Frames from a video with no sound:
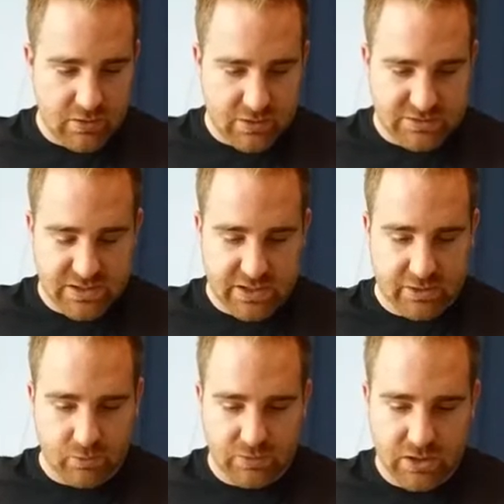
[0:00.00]
It's getting
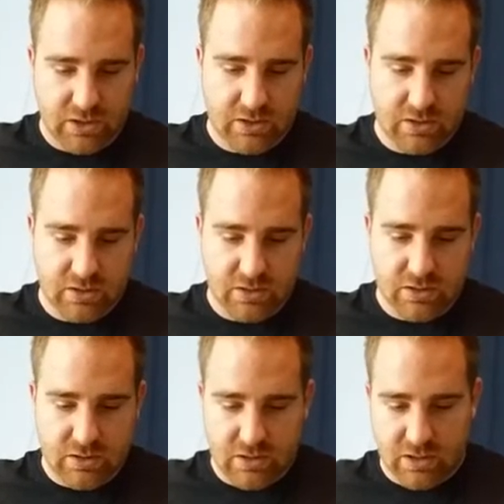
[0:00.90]
lonely.
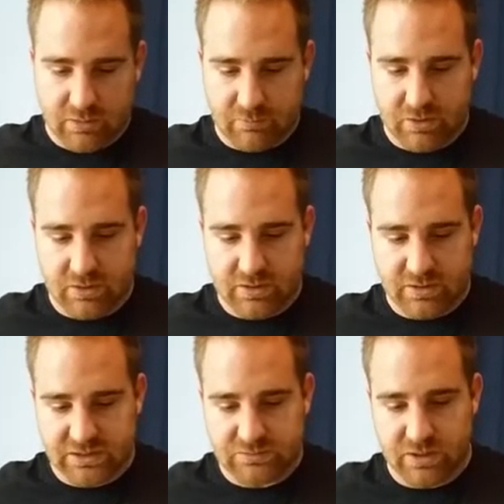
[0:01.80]
I'm gonna,
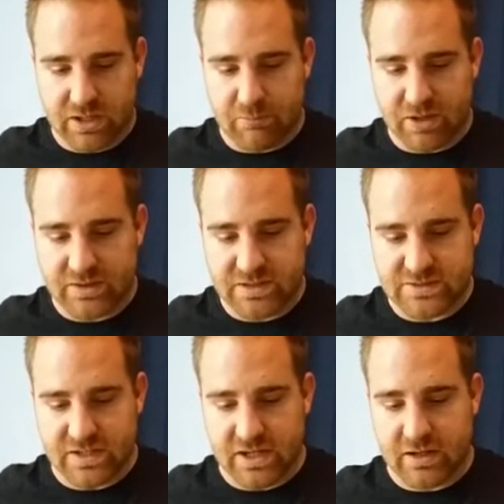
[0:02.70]
that's why I bought this
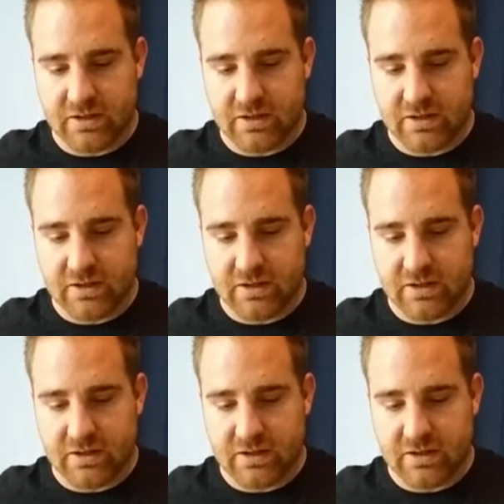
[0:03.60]
thing.